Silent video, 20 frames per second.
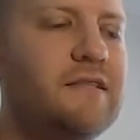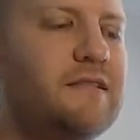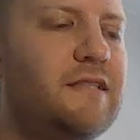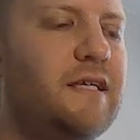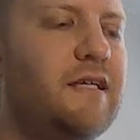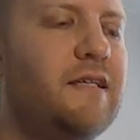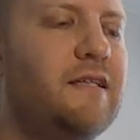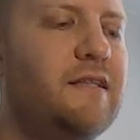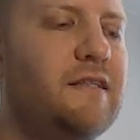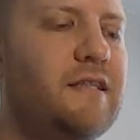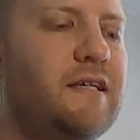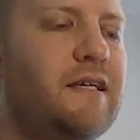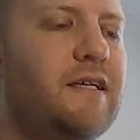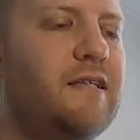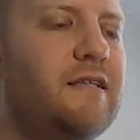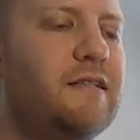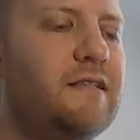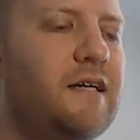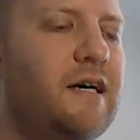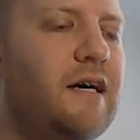
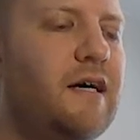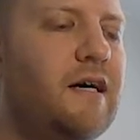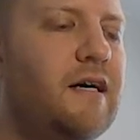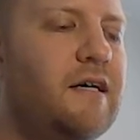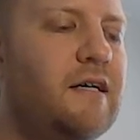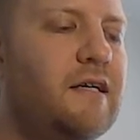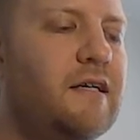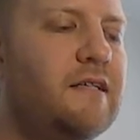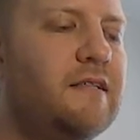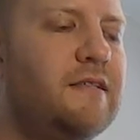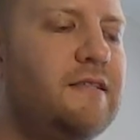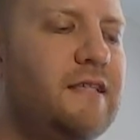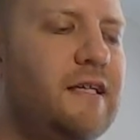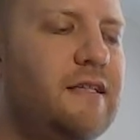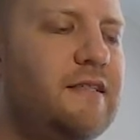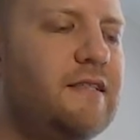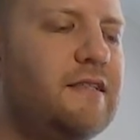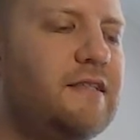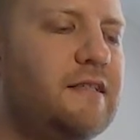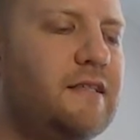tete-ta,
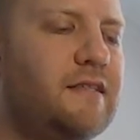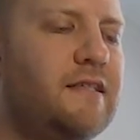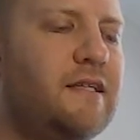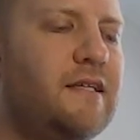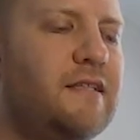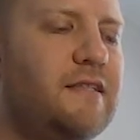tete-ta